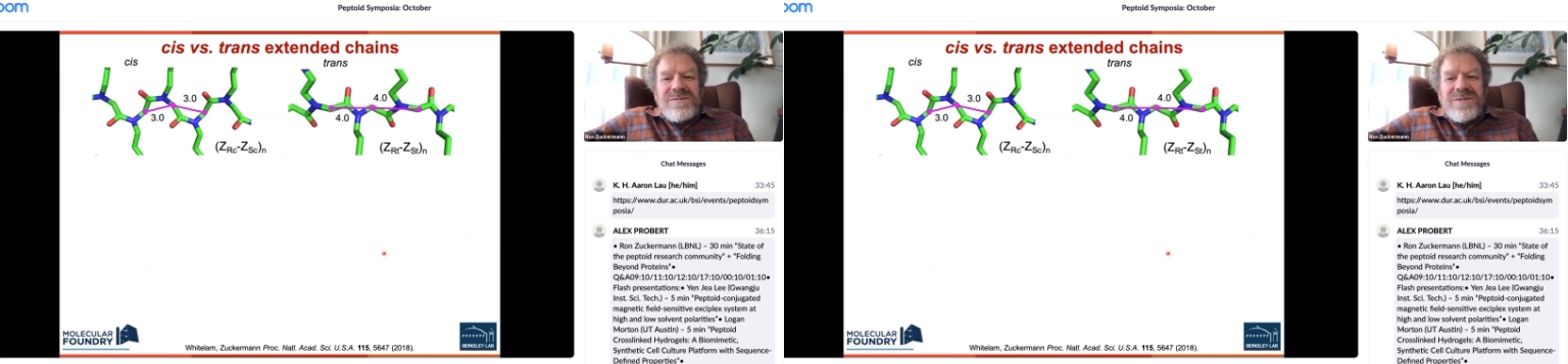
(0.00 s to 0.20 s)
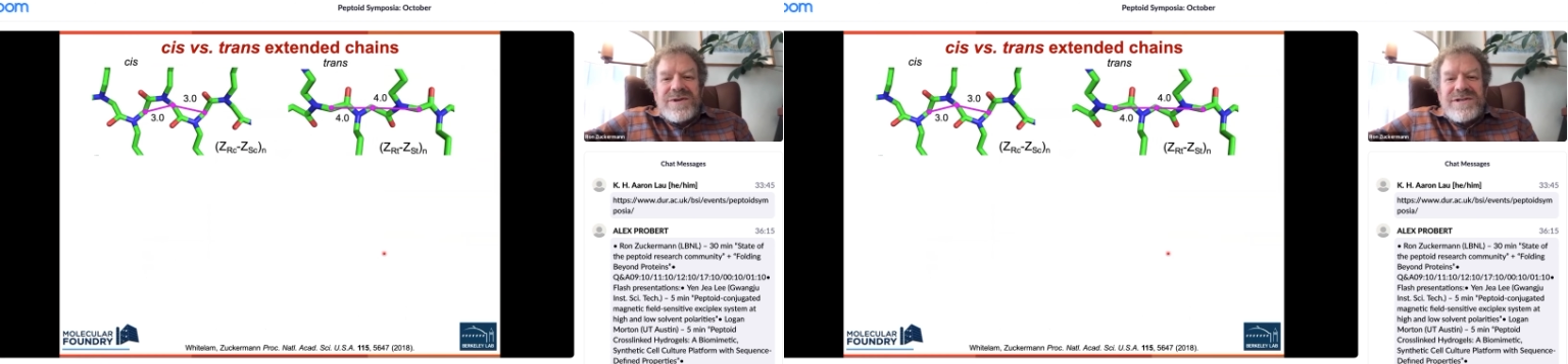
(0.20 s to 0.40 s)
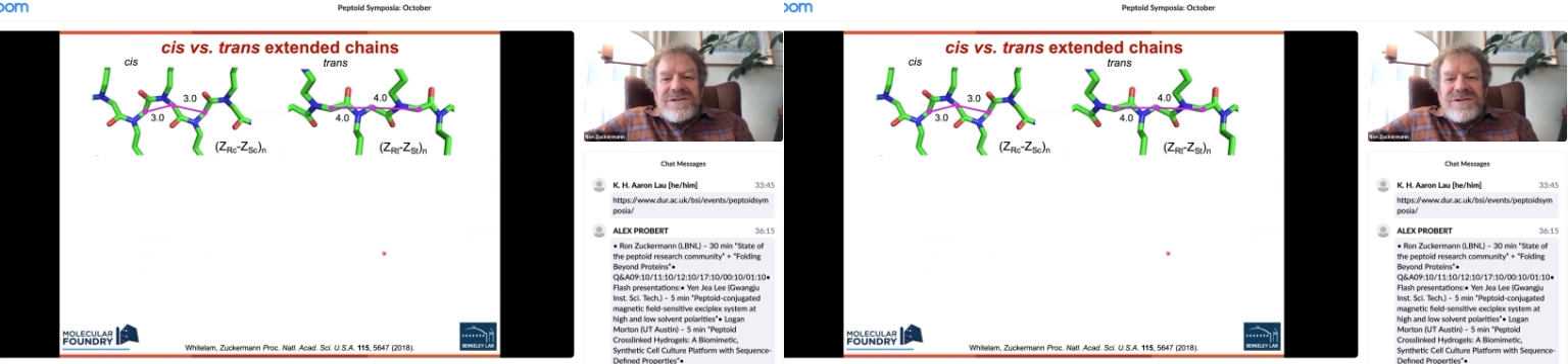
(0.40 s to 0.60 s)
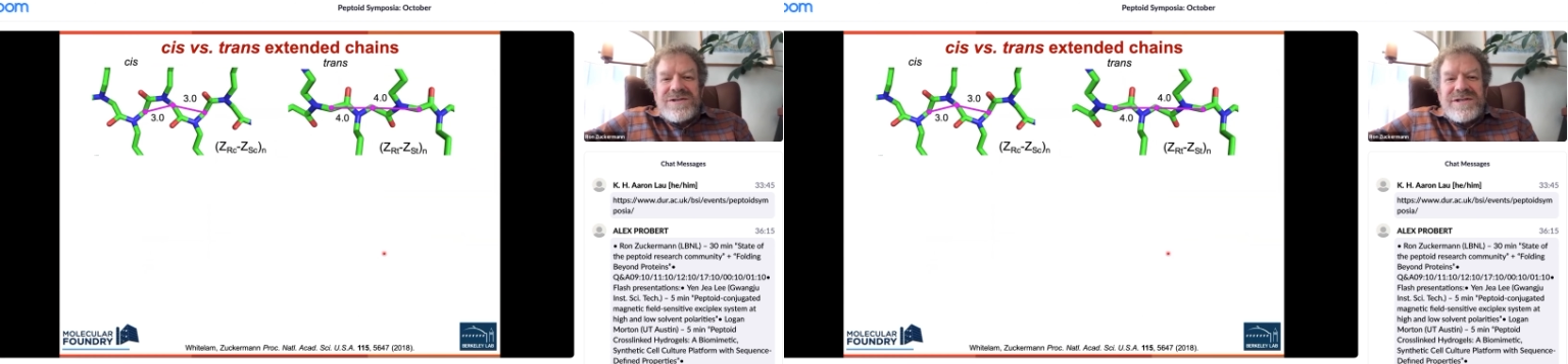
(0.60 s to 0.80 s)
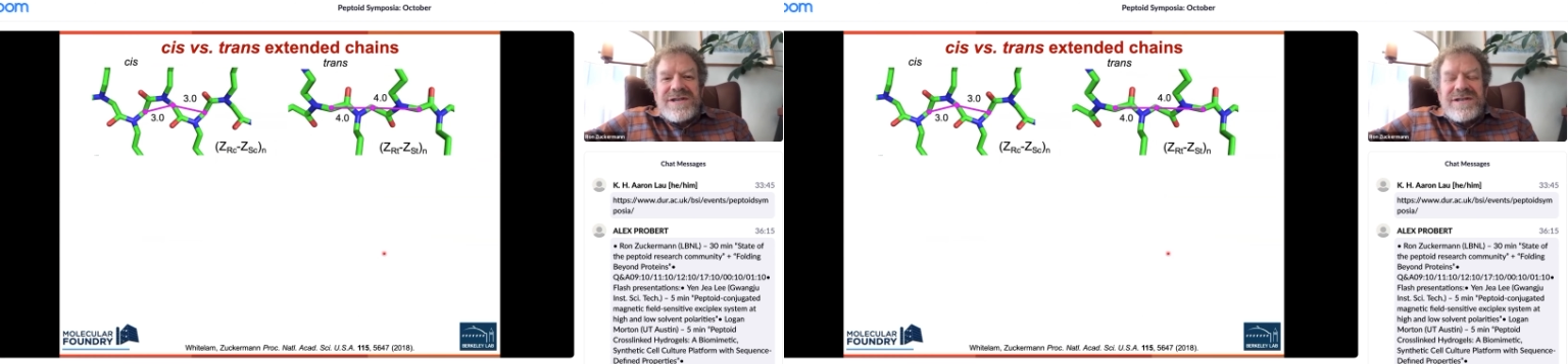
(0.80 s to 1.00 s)
what's
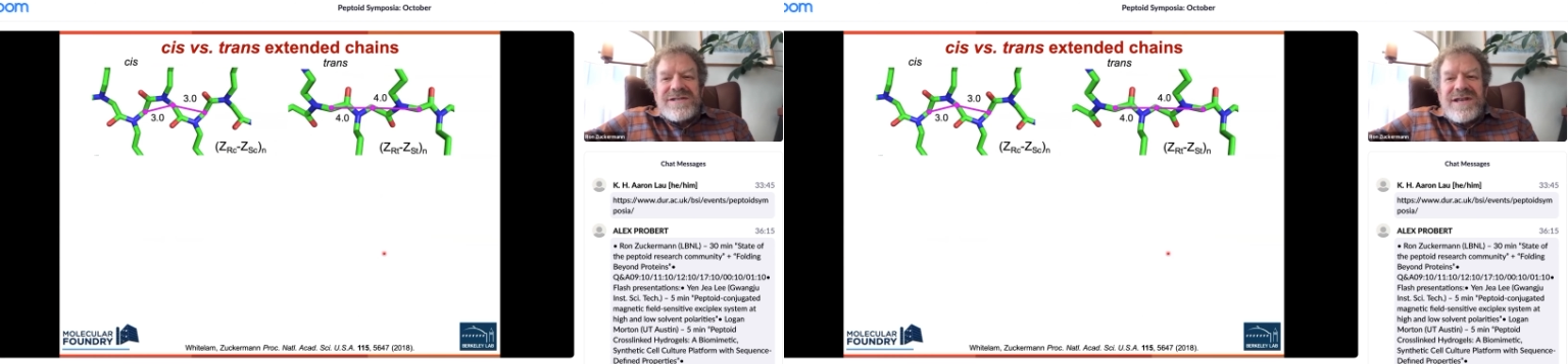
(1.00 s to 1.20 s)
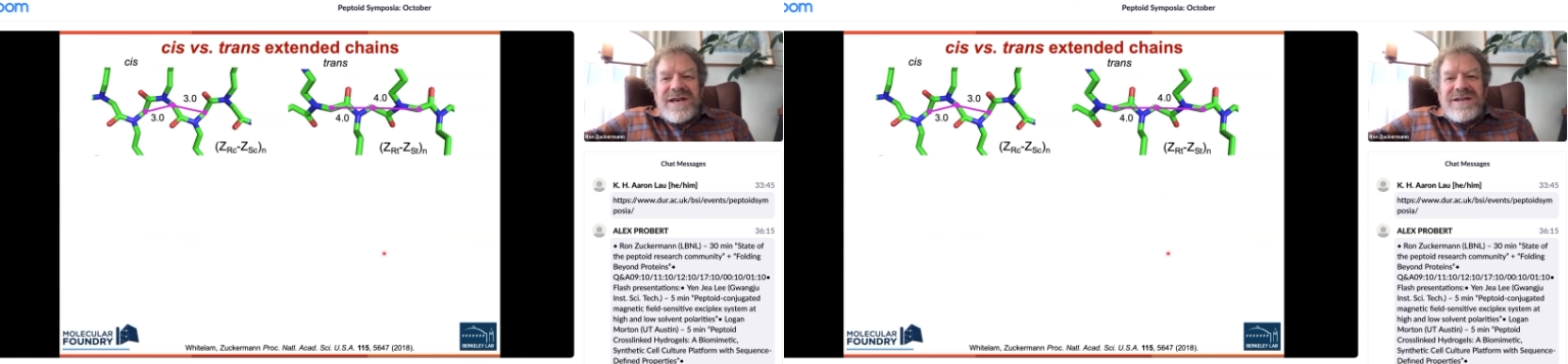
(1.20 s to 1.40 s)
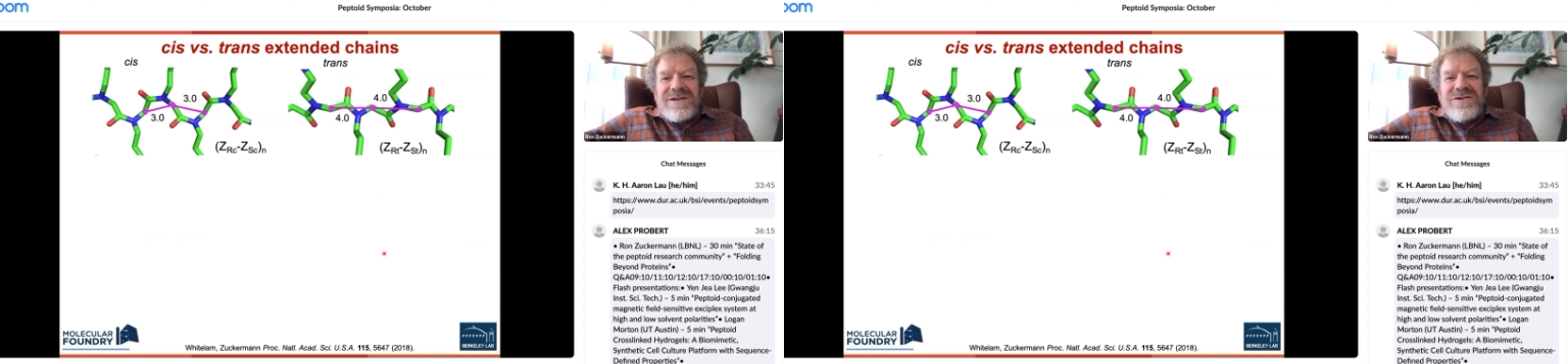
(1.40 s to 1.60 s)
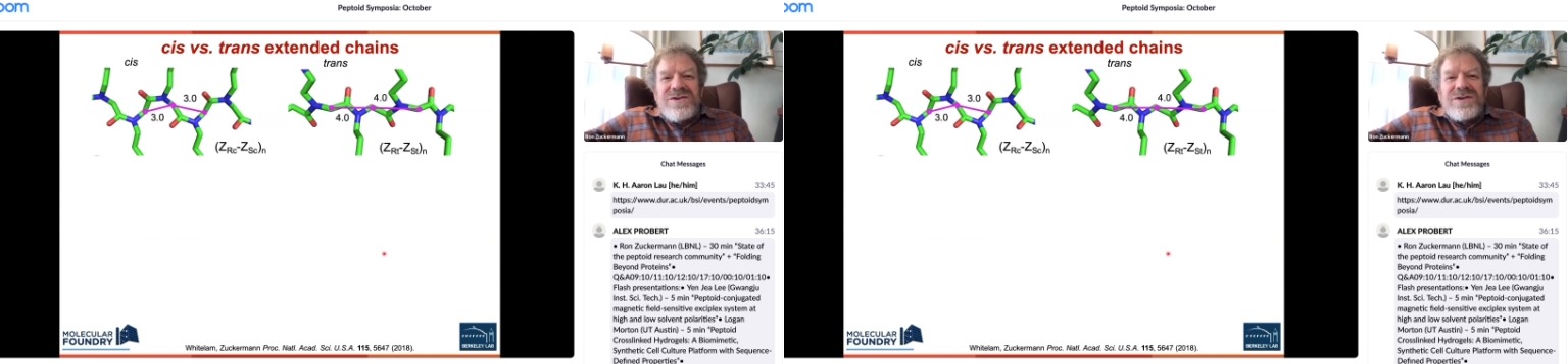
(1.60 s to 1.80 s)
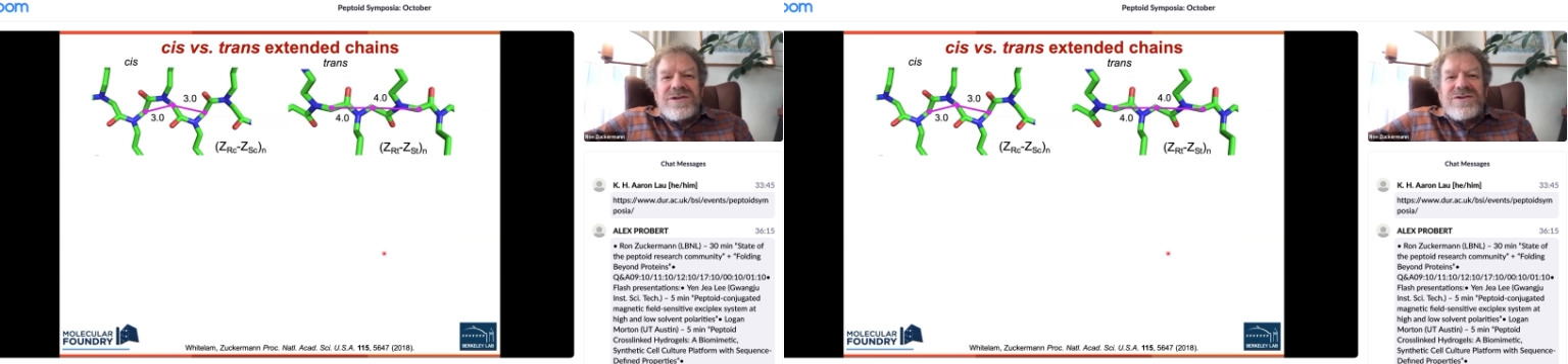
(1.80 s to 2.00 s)
interesting is that
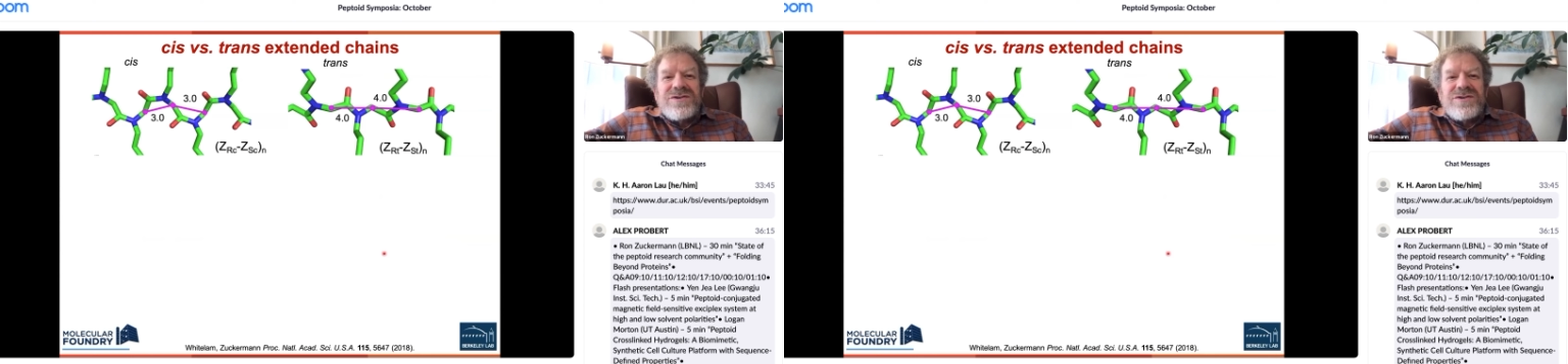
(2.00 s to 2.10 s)
you can